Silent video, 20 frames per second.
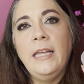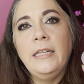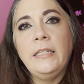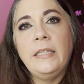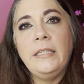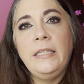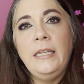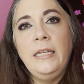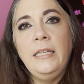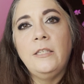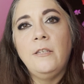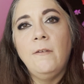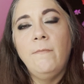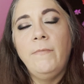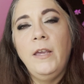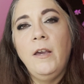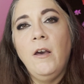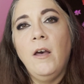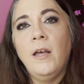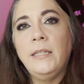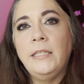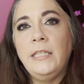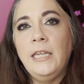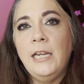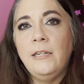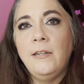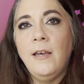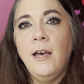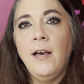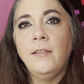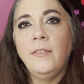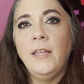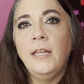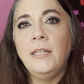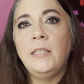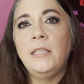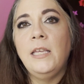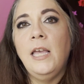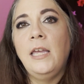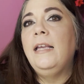seen something on TikTok
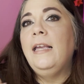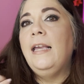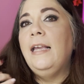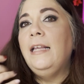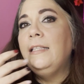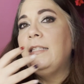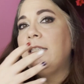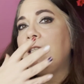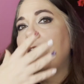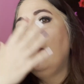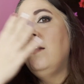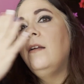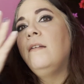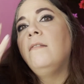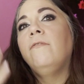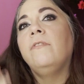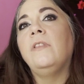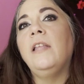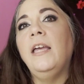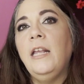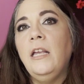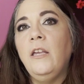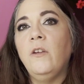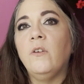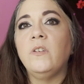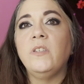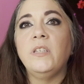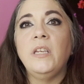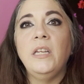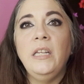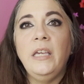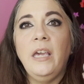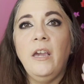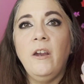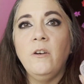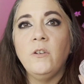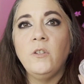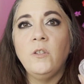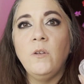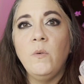that said instead of letting your
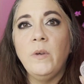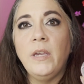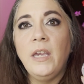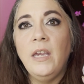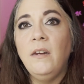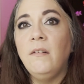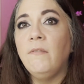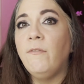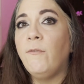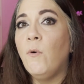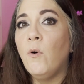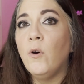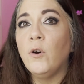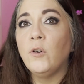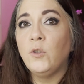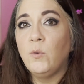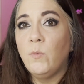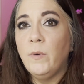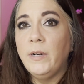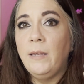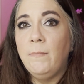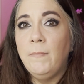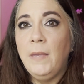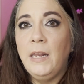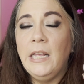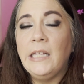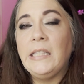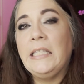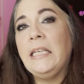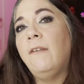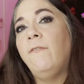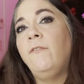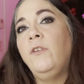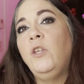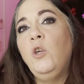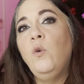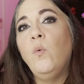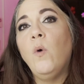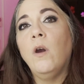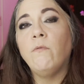skincare soak in for 20 minutes if
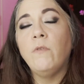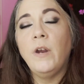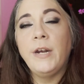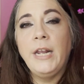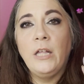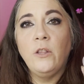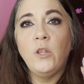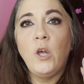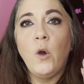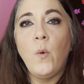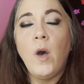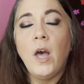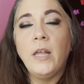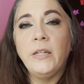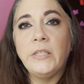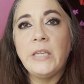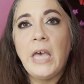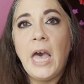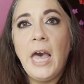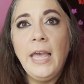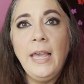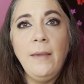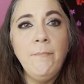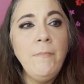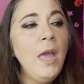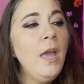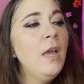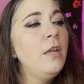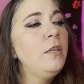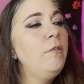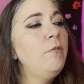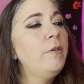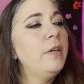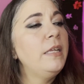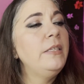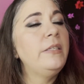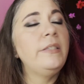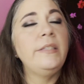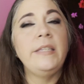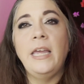you are running low on time, you
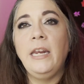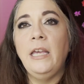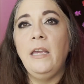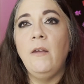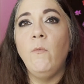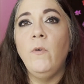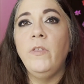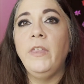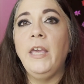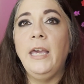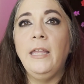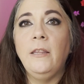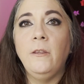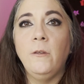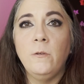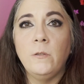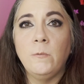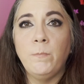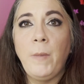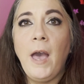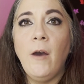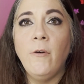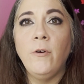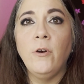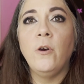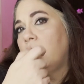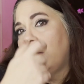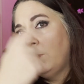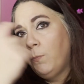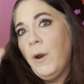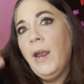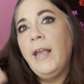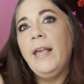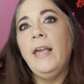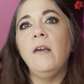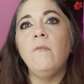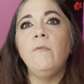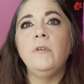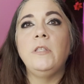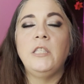can set it with a loose powder, spray
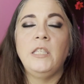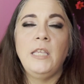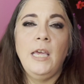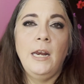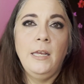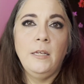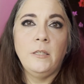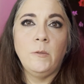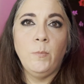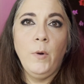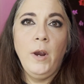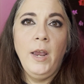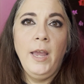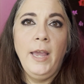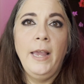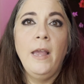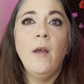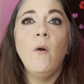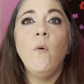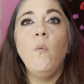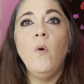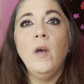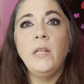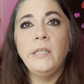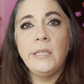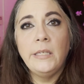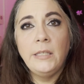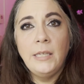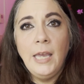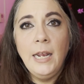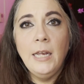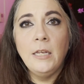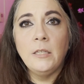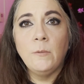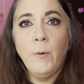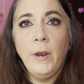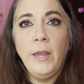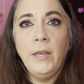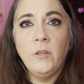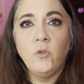it with setting spray. Once the setting
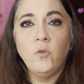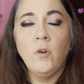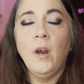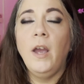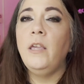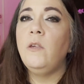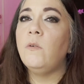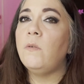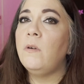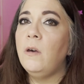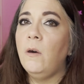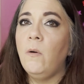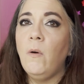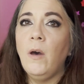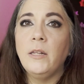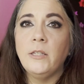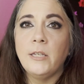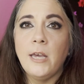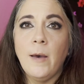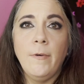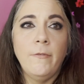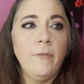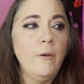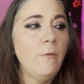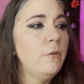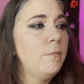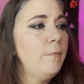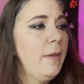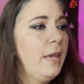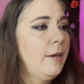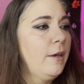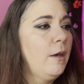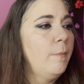spray is dry, you can go on top of it with makeup.